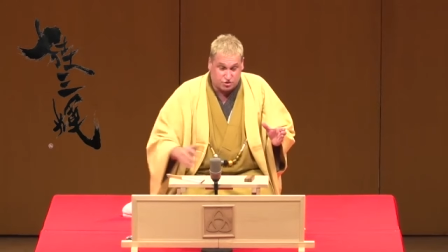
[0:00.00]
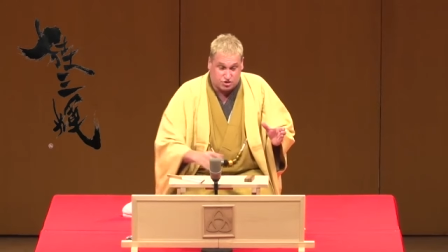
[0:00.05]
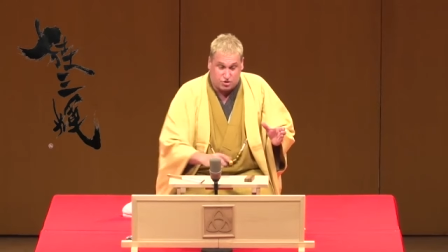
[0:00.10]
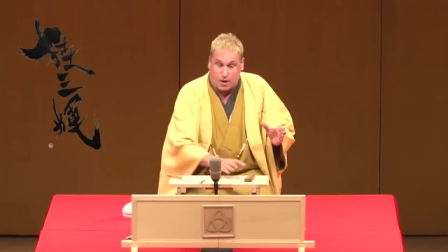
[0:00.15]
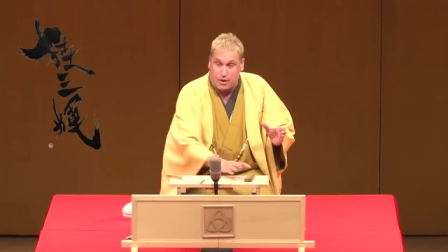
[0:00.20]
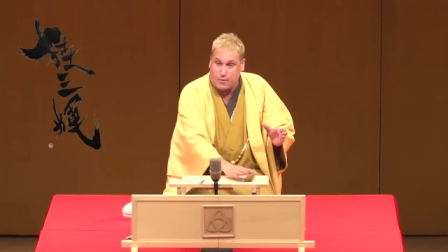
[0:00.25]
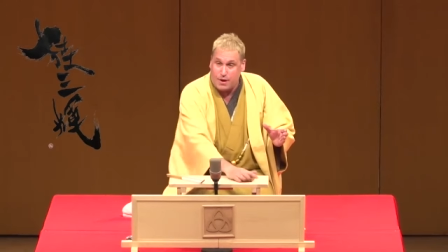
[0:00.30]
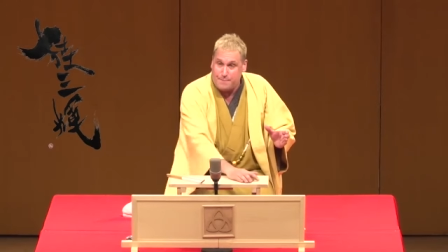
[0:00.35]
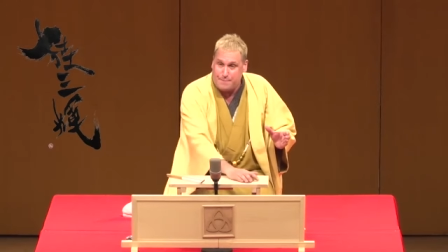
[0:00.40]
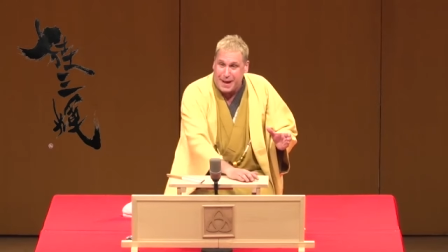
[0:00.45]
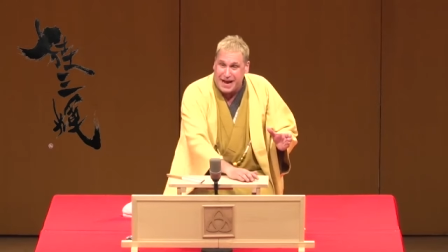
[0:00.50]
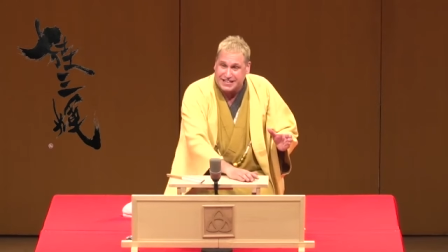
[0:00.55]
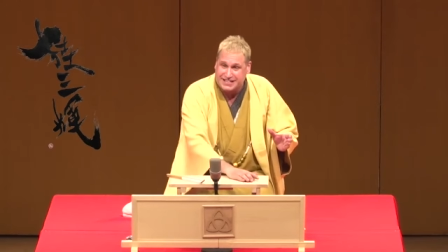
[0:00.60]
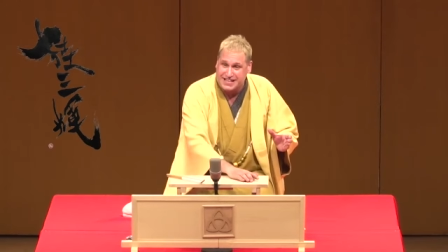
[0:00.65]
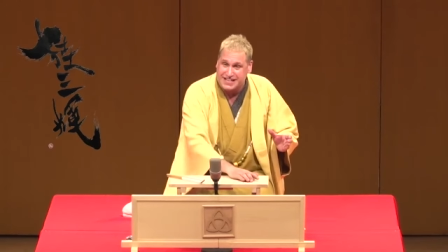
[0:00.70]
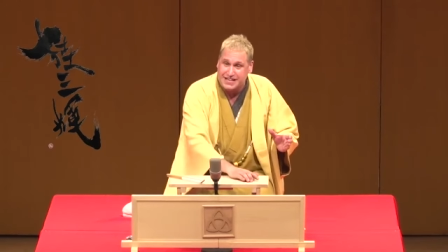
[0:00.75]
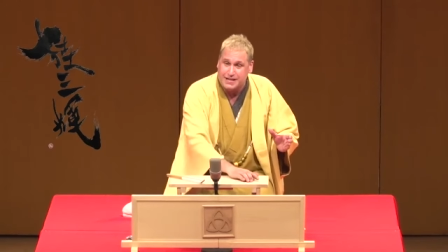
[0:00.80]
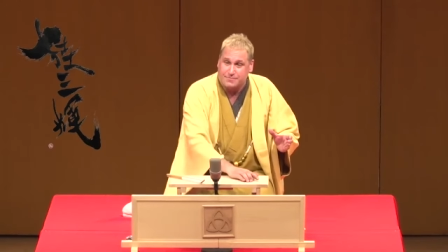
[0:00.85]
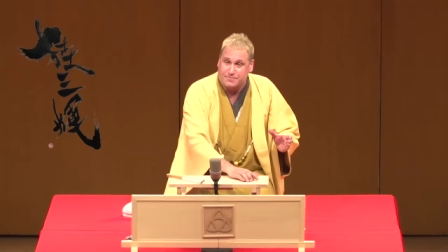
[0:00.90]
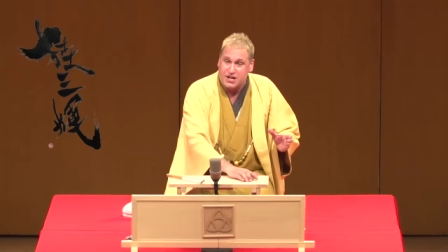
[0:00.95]
So I went back
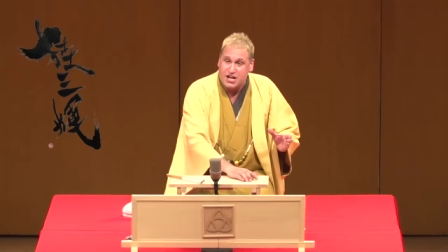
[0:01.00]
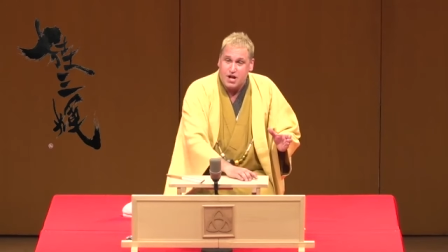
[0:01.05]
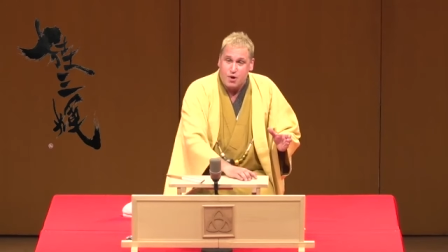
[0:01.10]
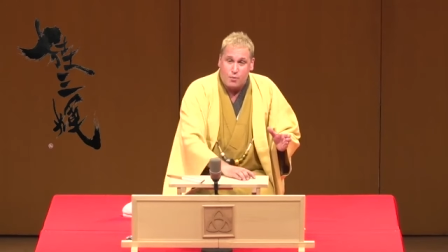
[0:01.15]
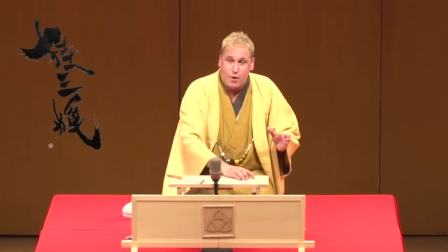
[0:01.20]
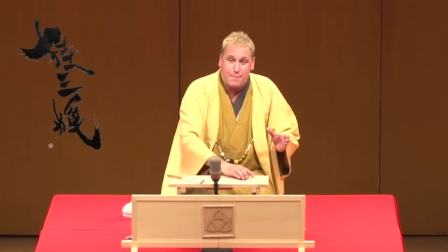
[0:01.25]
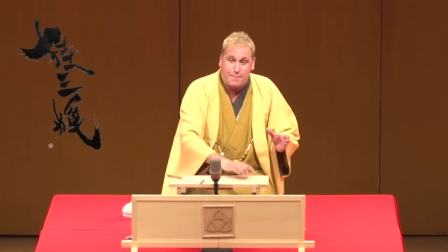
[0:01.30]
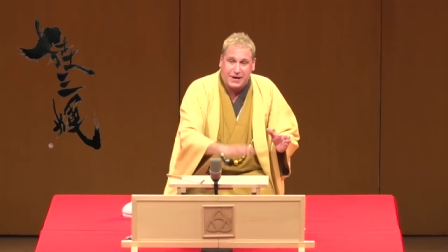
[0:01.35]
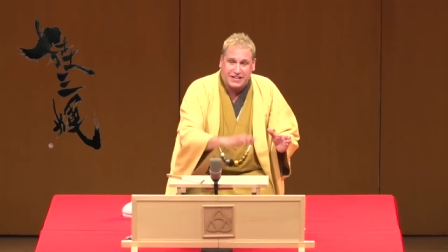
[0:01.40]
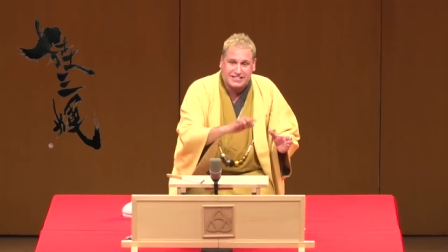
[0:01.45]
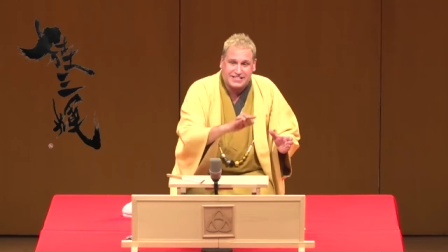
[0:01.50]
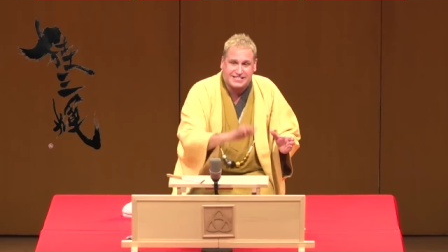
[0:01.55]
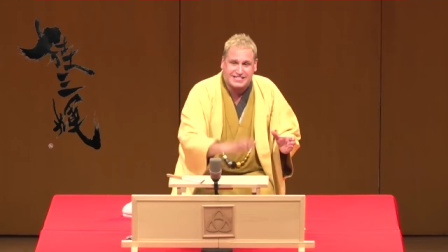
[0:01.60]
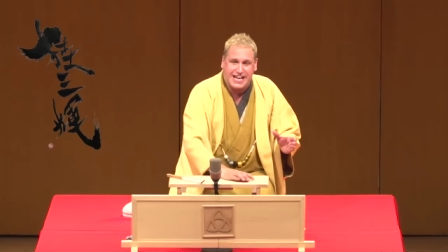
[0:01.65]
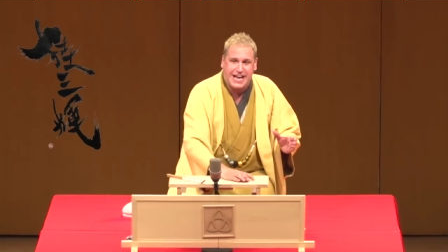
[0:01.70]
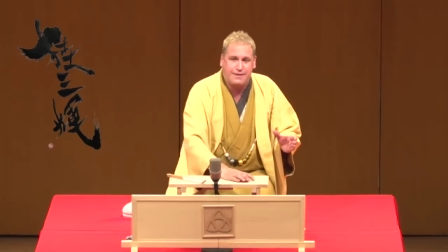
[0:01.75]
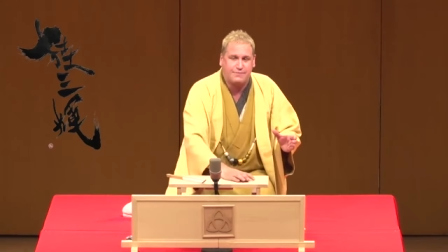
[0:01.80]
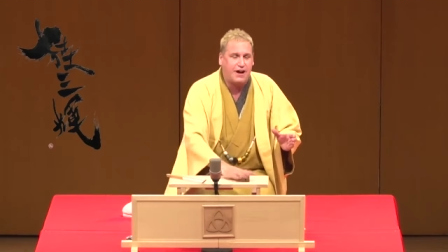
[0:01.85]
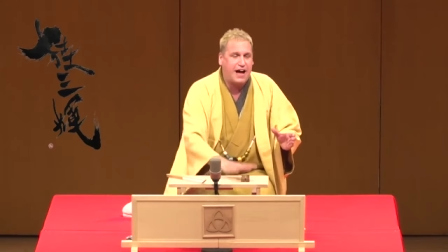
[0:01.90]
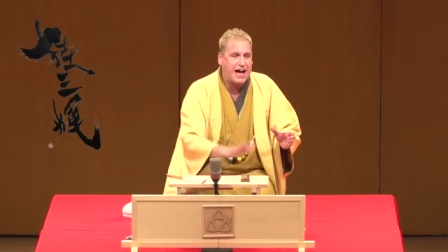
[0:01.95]
to him, went back to the
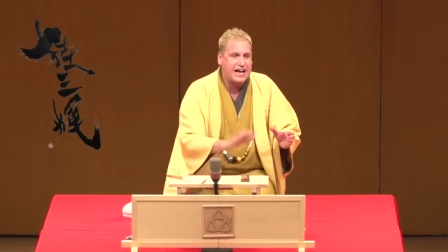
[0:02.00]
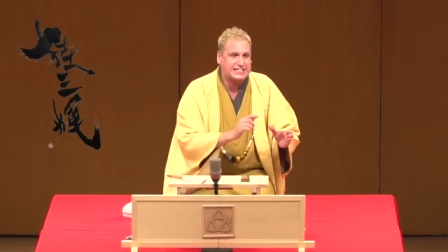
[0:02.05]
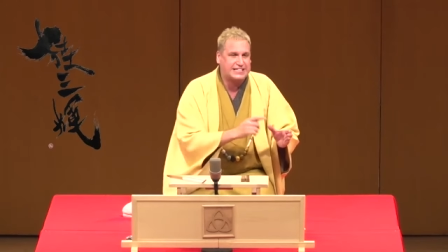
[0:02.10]
same guy.